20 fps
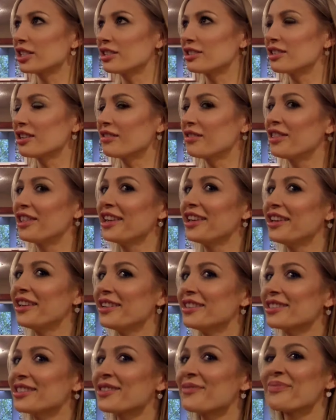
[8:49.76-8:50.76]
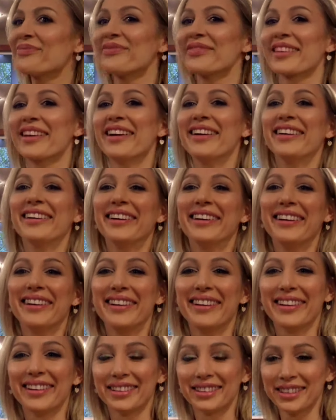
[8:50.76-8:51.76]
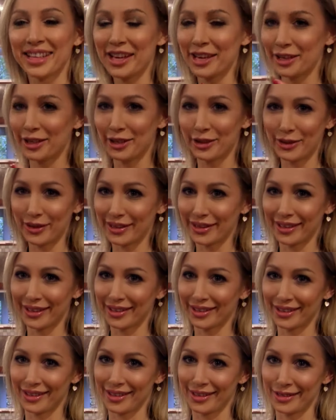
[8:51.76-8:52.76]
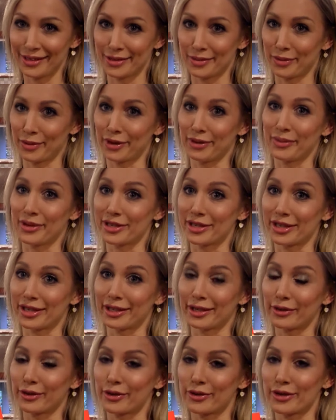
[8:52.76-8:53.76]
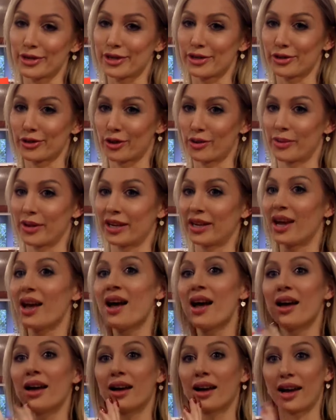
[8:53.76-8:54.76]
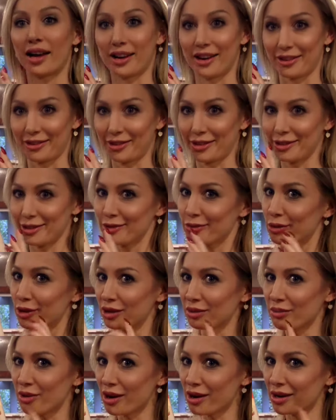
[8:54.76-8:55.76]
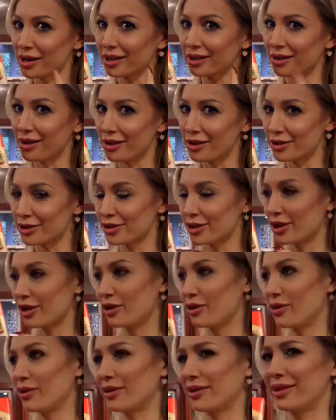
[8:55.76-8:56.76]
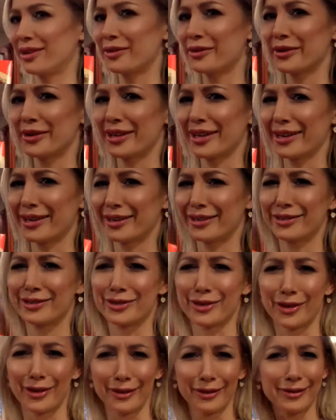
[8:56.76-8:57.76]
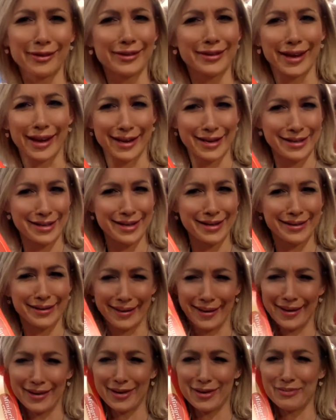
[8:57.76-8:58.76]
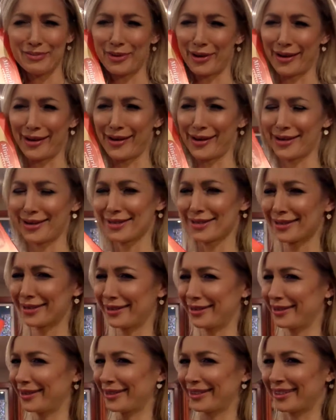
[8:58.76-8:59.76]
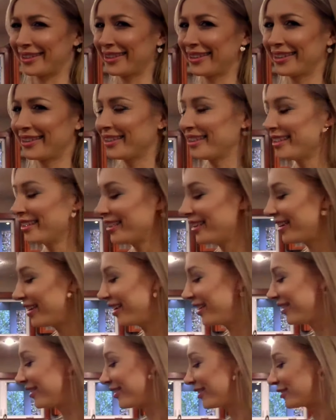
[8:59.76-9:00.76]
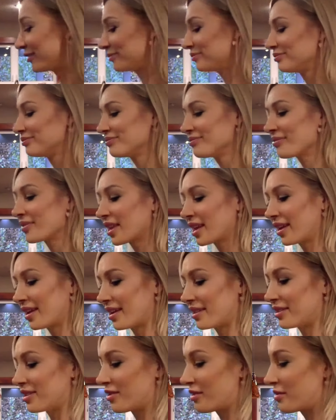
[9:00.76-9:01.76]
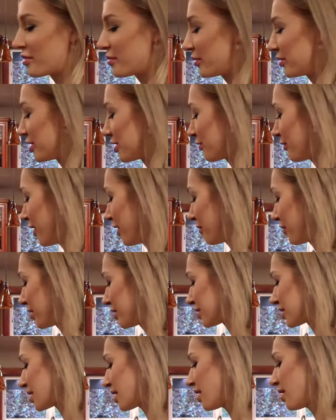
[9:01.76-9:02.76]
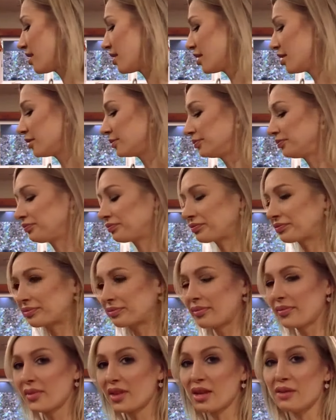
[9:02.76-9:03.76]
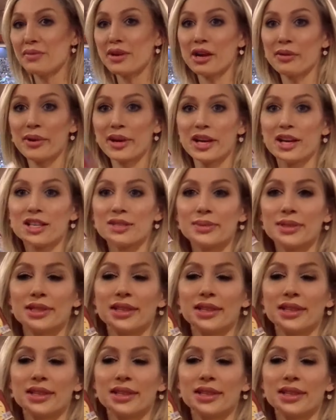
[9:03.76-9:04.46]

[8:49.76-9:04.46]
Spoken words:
of these. You can get these at pretty much any grocery store, but I got these at World Market also. They were like $1.99 a box. I know. And they're everyone's favorites. Now my husband